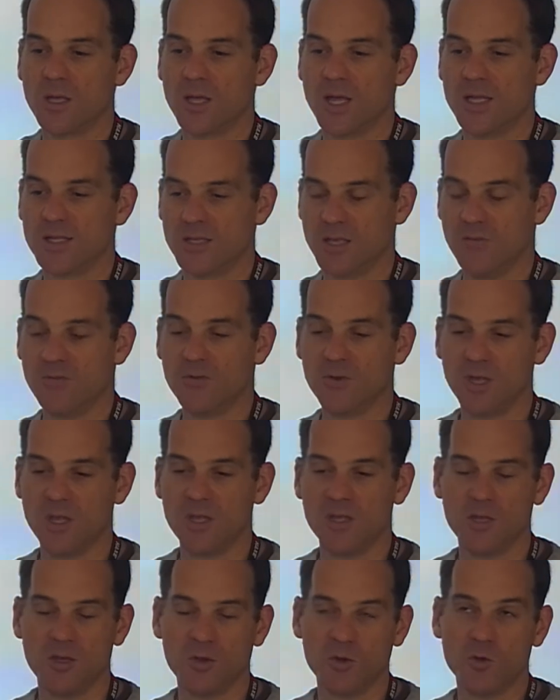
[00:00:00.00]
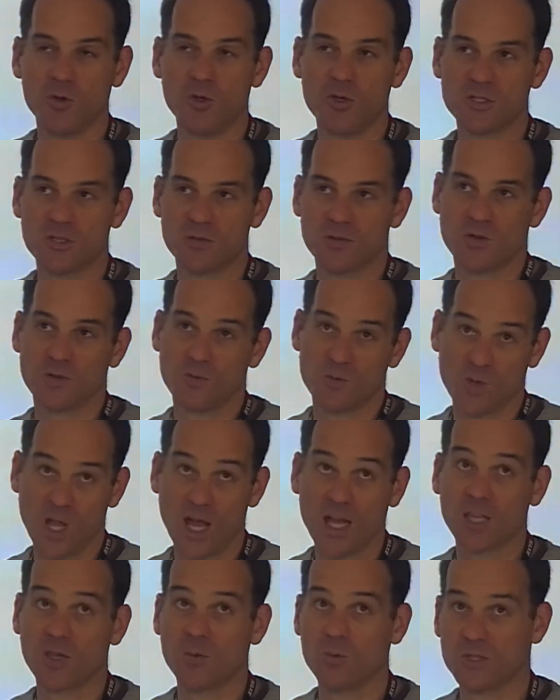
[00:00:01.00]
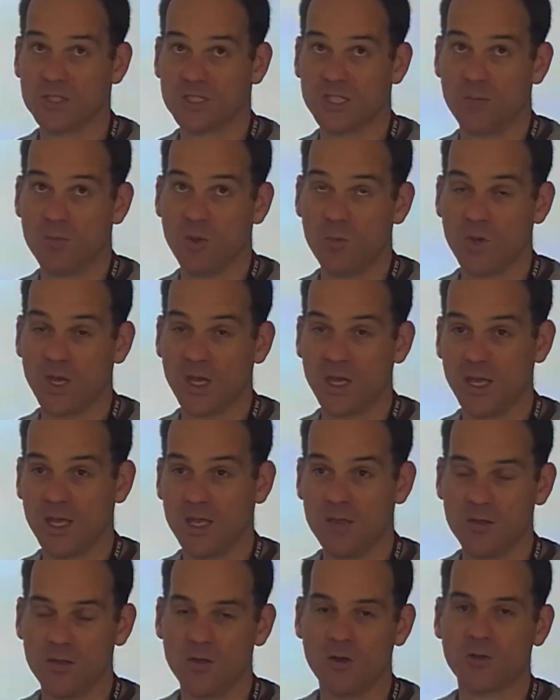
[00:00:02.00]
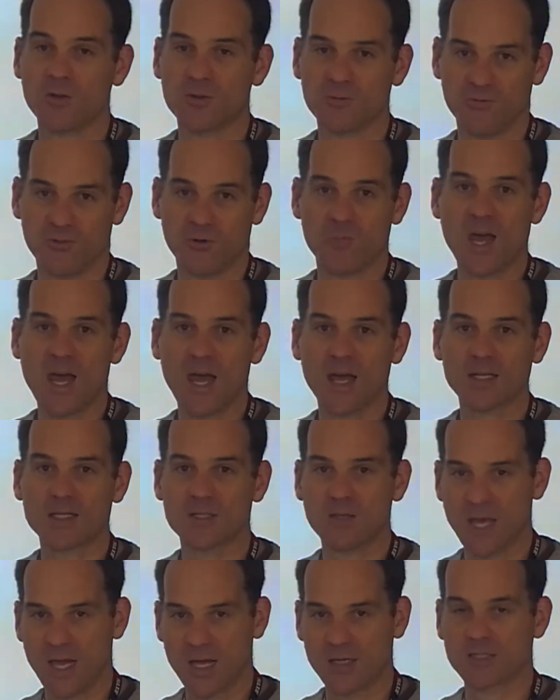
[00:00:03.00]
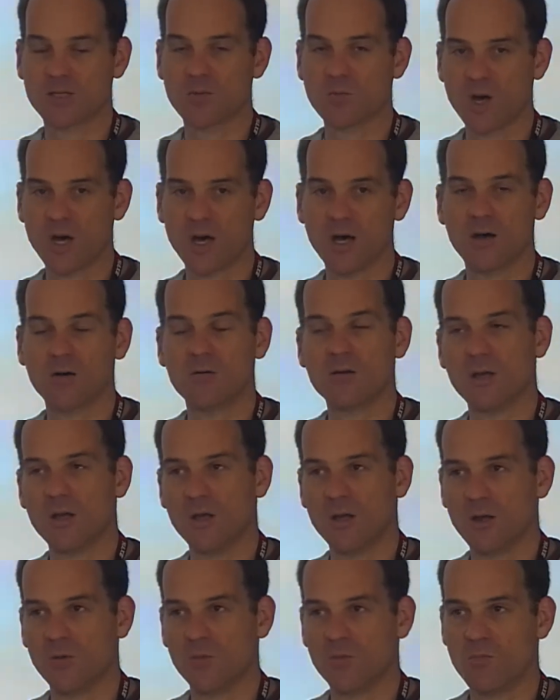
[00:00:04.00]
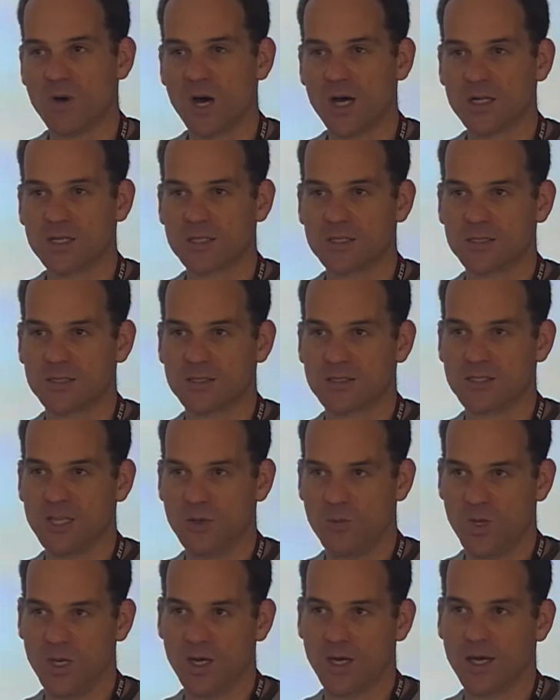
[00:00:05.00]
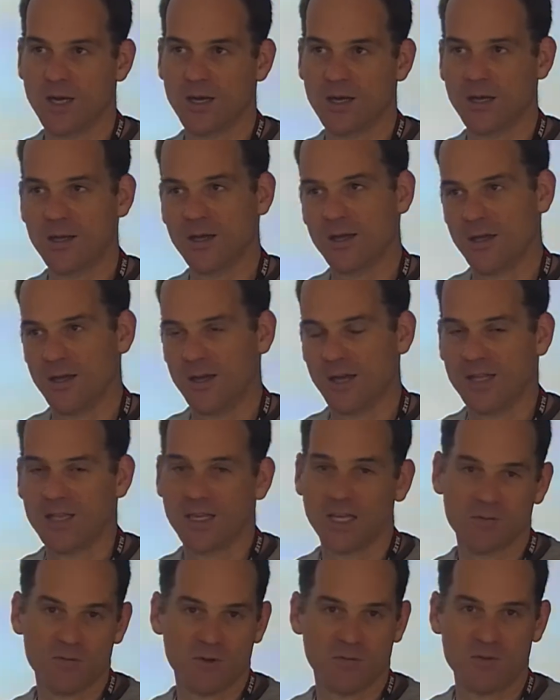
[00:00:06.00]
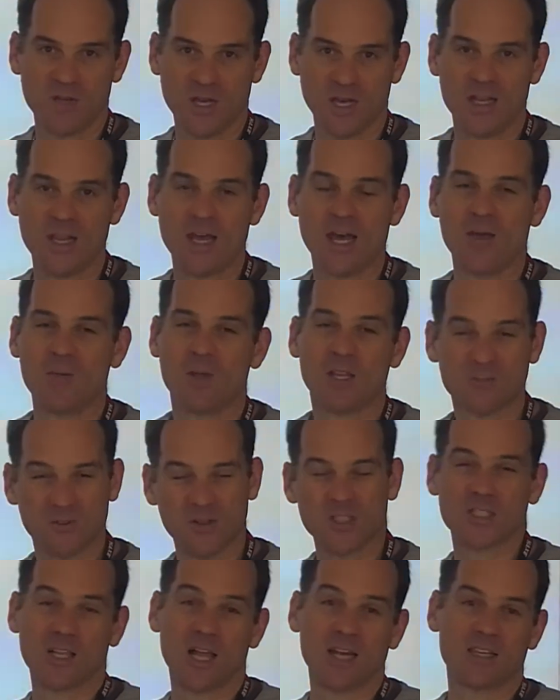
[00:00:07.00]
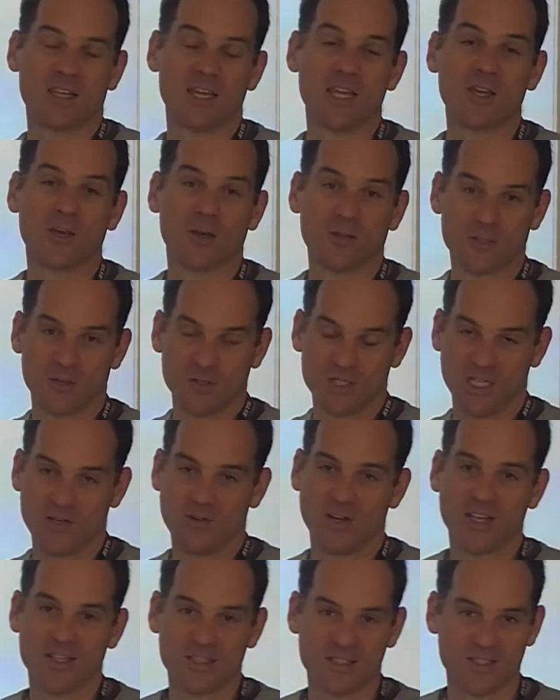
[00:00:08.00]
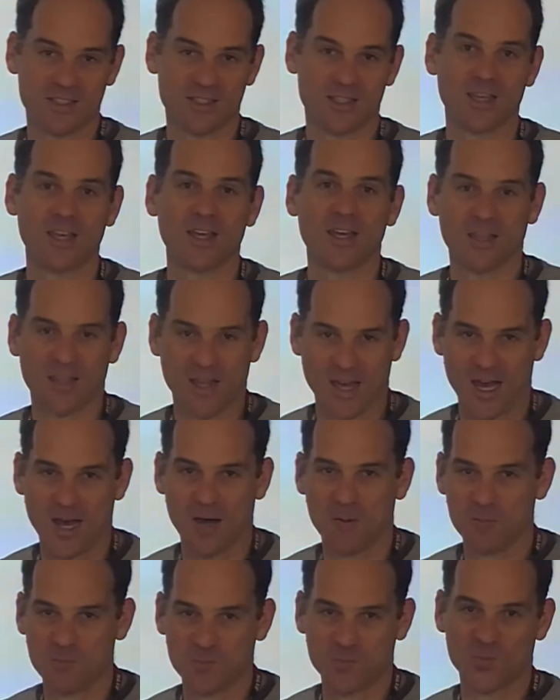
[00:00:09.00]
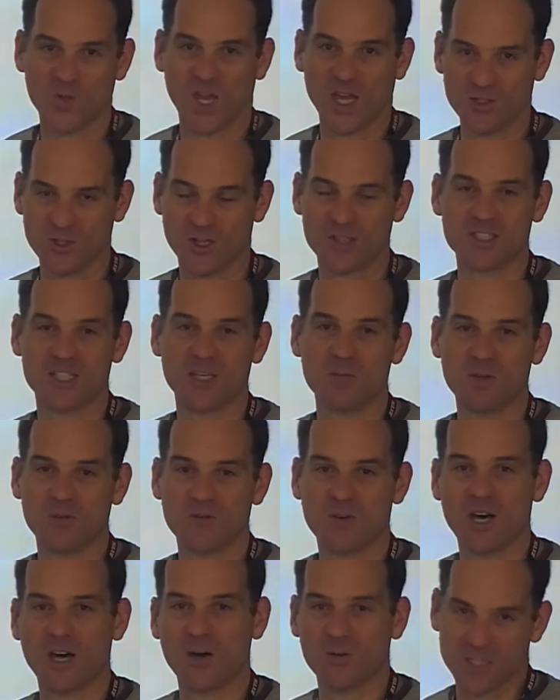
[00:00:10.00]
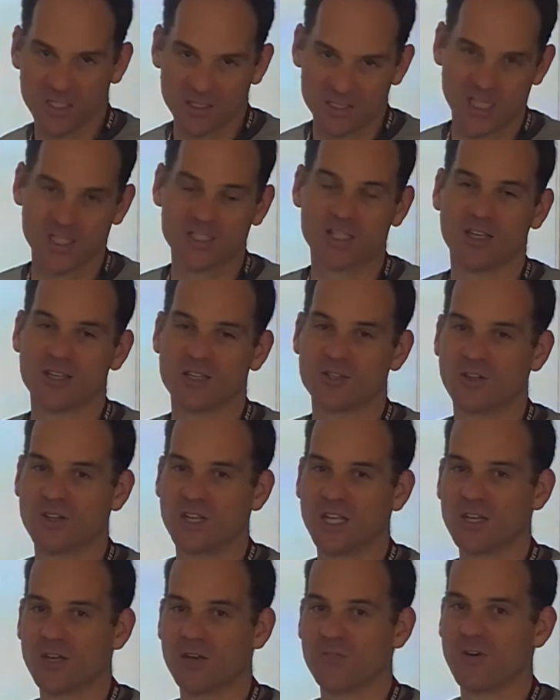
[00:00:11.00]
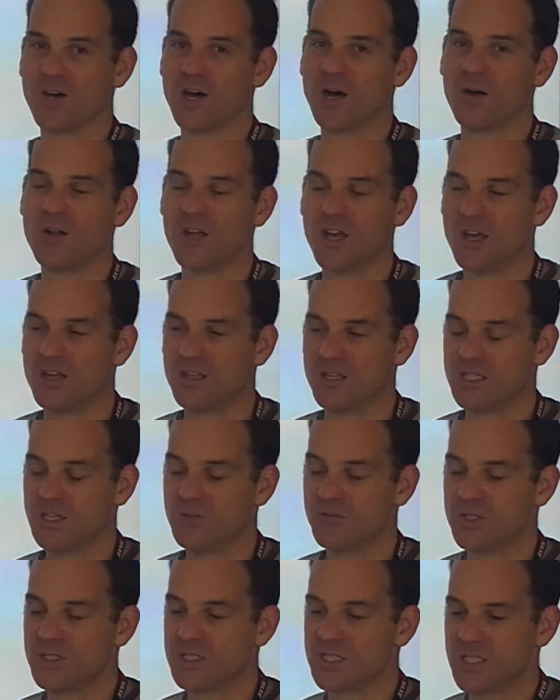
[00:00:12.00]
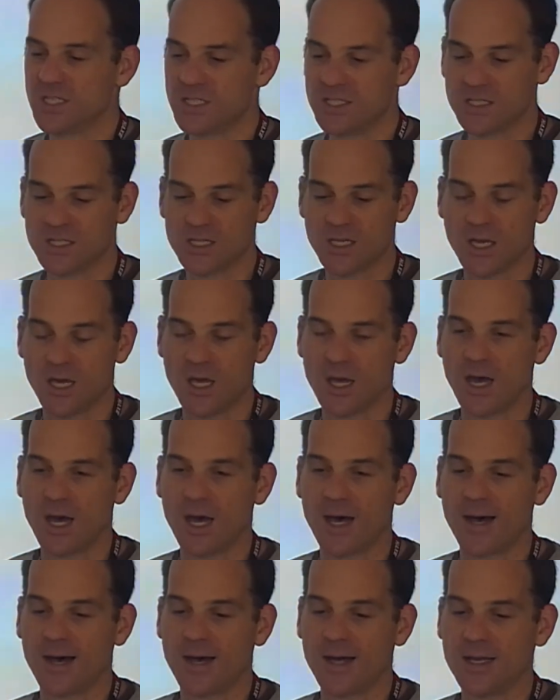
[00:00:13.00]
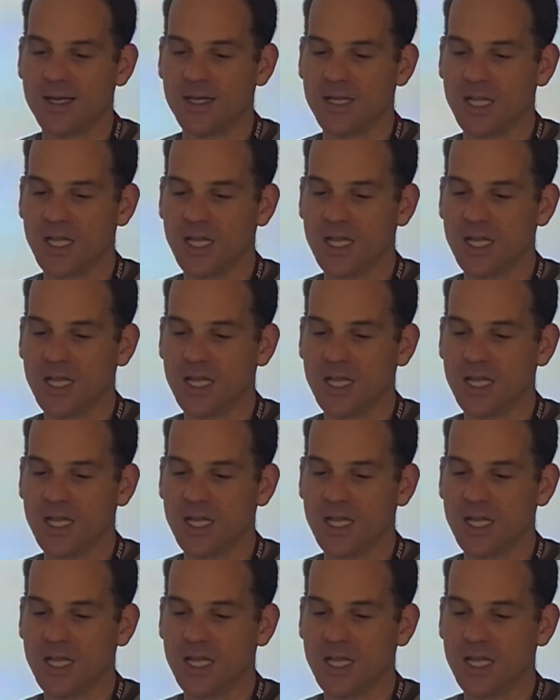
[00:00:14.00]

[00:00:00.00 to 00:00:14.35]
if you use it like you would CPP from Haxe, you Haxe compile minus Sepia and then give it a name. It's like Nico, so it generates a .sepia file, which is just like the .nico file. The difference is that